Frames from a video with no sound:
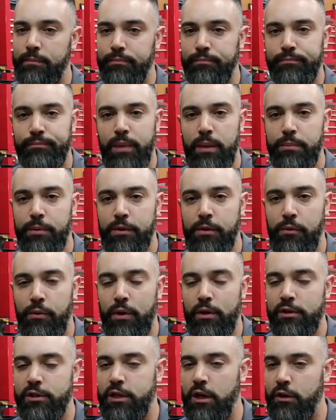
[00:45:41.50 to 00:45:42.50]
people don't want to
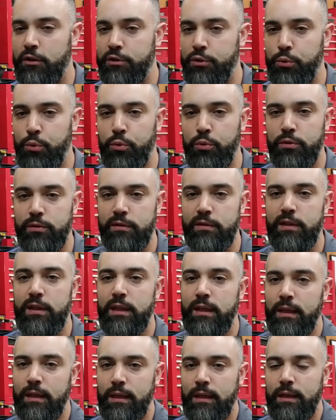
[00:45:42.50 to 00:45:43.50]
share tools.
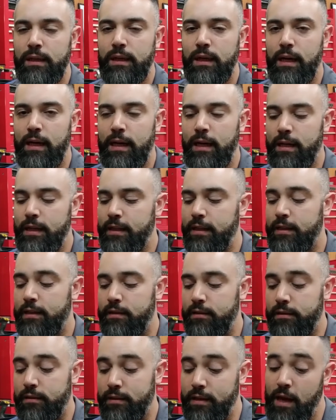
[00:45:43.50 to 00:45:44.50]

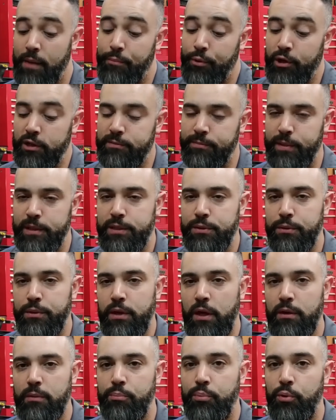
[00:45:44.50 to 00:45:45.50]
That brings me to
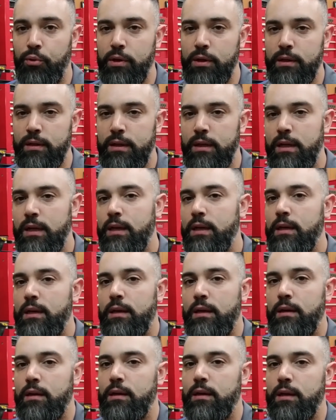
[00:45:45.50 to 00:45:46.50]
another point.
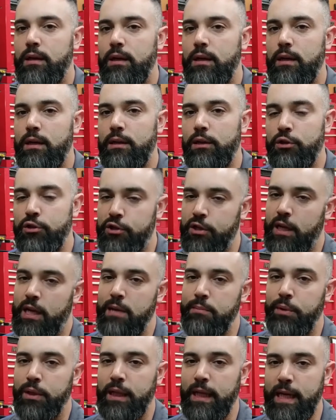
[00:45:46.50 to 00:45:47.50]
You should keep
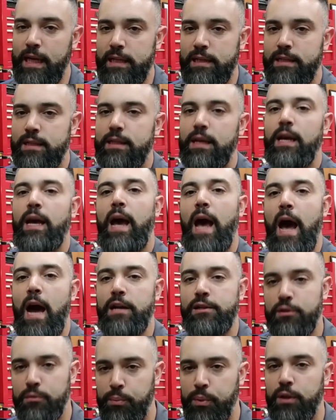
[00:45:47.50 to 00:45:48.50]
a list as
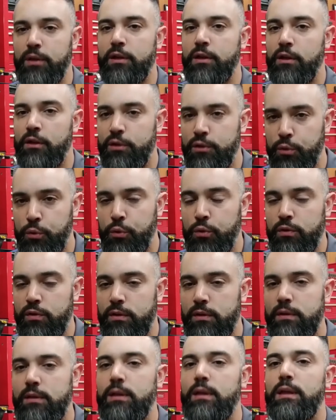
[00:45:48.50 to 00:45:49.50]
you're building your
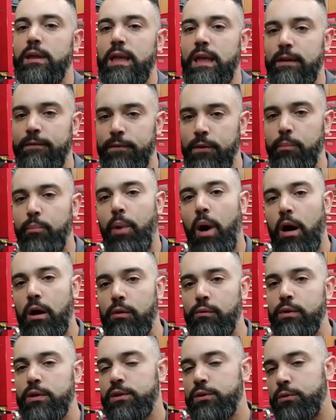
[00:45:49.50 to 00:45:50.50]
tools. If you
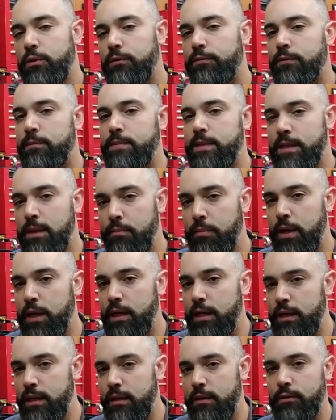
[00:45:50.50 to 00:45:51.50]
borrow a tool from
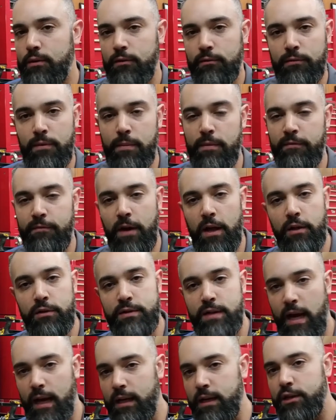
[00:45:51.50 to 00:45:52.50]
somebody, from a fellow
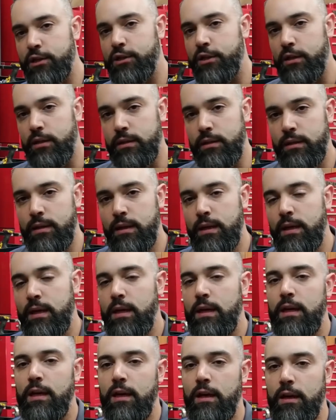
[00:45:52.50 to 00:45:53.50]
technician,
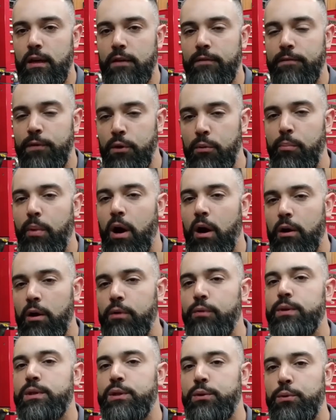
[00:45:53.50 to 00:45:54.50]
if you borrow a
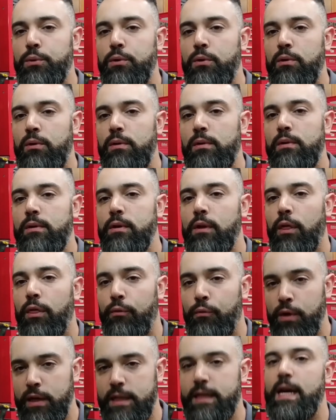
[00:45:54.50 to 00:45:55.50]
tool
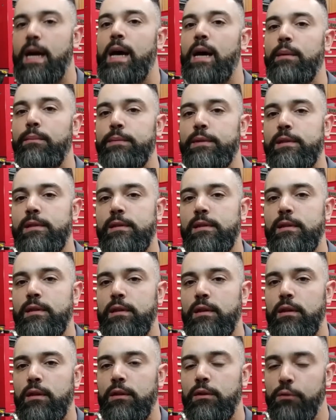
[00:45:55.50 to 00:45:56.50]
3 times,
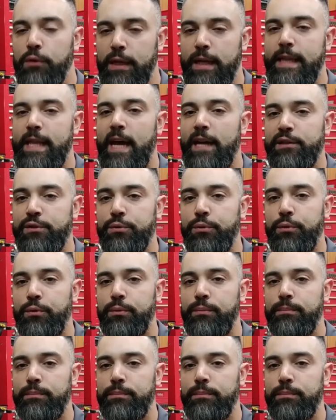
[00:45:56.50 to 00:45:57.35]
you need that tool.